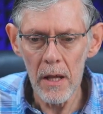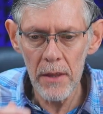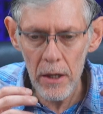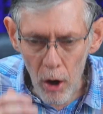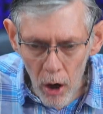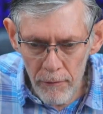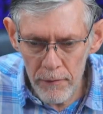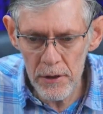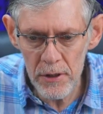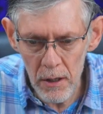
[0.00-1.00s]
that
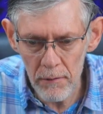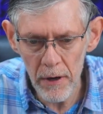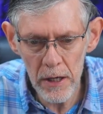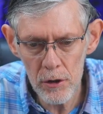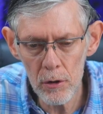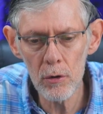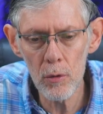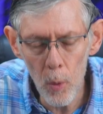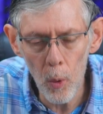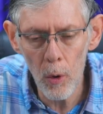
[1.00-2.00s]
offers salvation
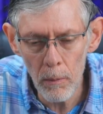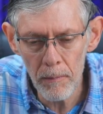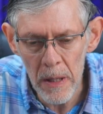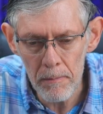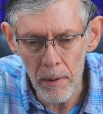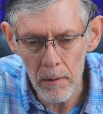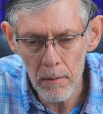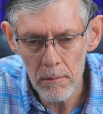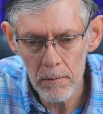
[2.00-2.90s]
to all people.